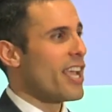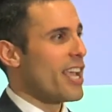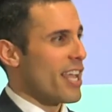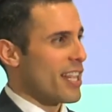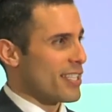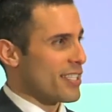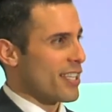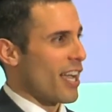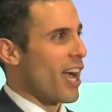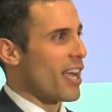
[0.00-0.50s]

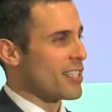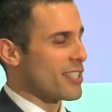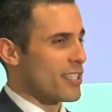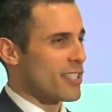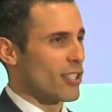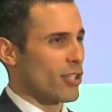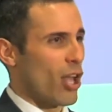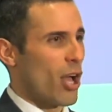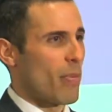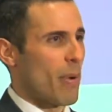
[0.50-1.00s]
and signed
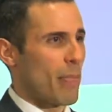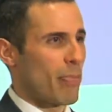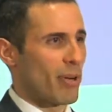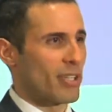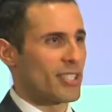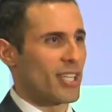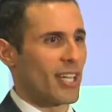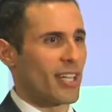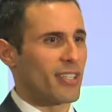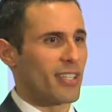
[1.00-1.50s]
into law by
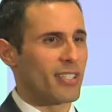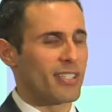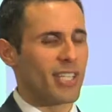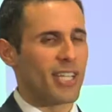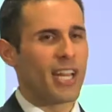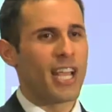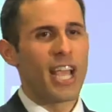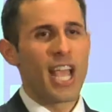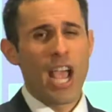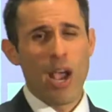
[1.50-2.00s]
President
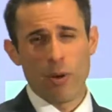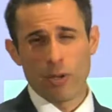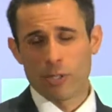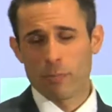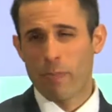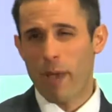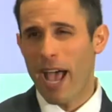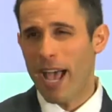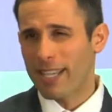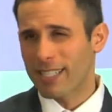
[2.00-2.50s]
Clinton, it was
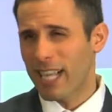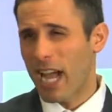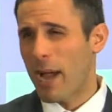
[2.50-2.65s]
passed,